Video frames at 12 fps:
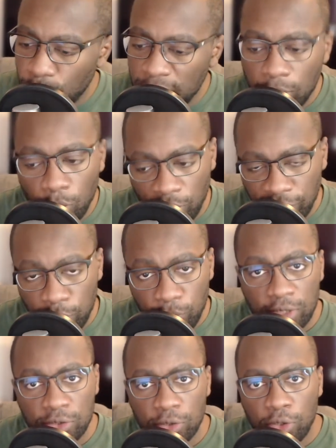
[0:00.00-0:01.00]
week or a few
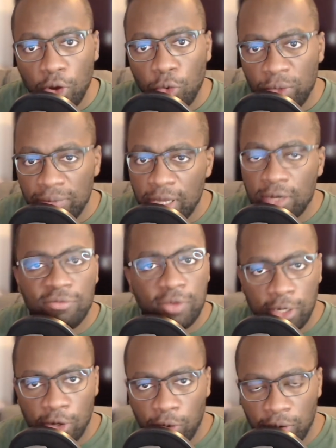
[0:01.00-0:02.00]
weeks ago, we made a
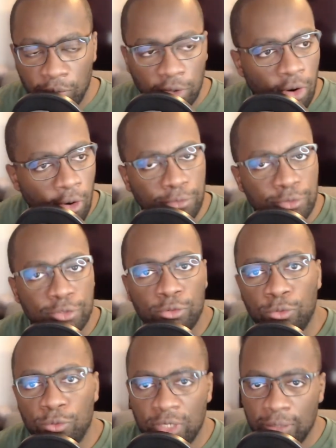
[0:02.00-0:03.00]
video in regards
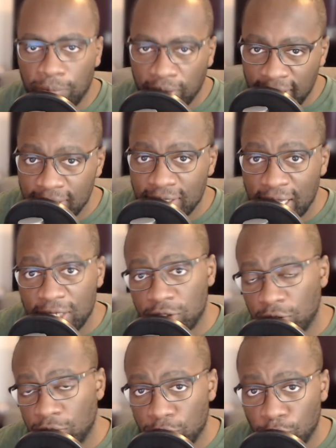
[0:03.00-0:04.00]
to the
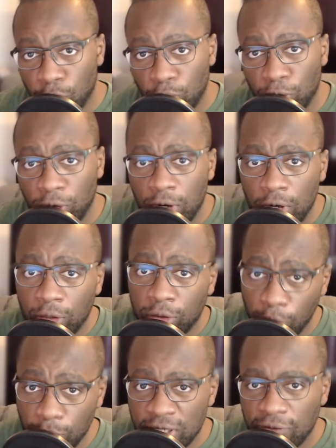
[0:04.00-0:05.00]
PlayStation Store
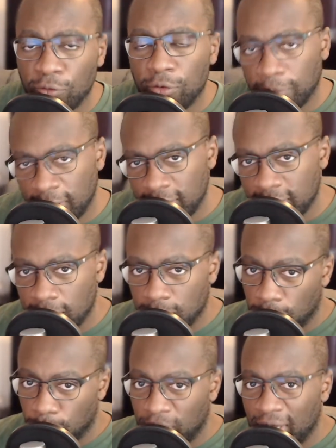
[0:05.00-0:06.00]
closing for the
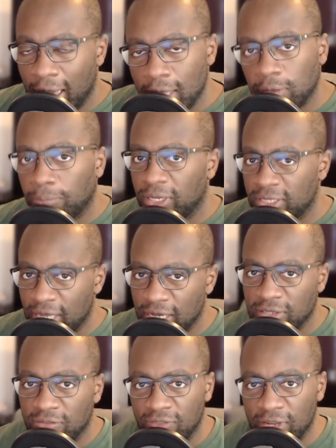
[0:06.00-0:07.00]
PlayStation 3 and the
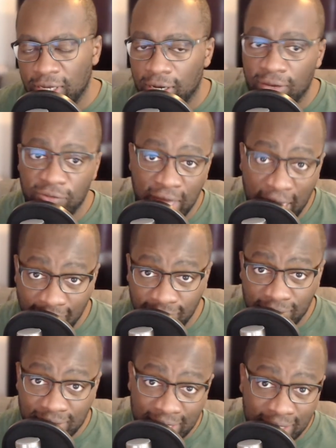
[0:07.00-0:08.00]
PlayStation Vita. If you
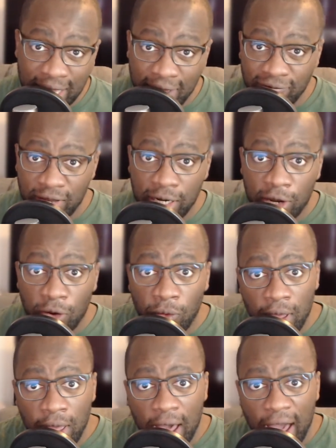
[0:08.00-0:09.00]
hadn't seen that
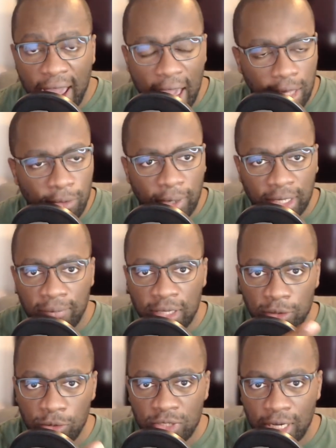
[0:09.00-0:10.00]
video, I highly
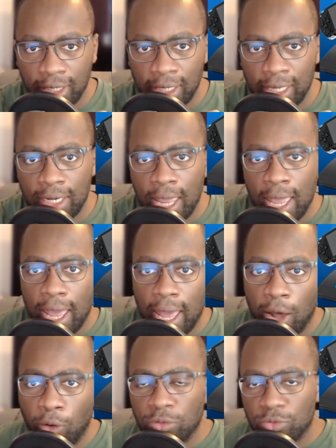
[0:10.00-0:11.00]
recommend you check it
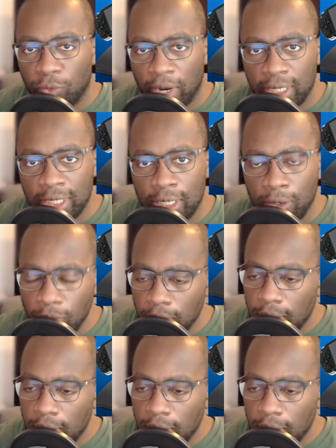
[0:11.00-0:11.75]
out right here.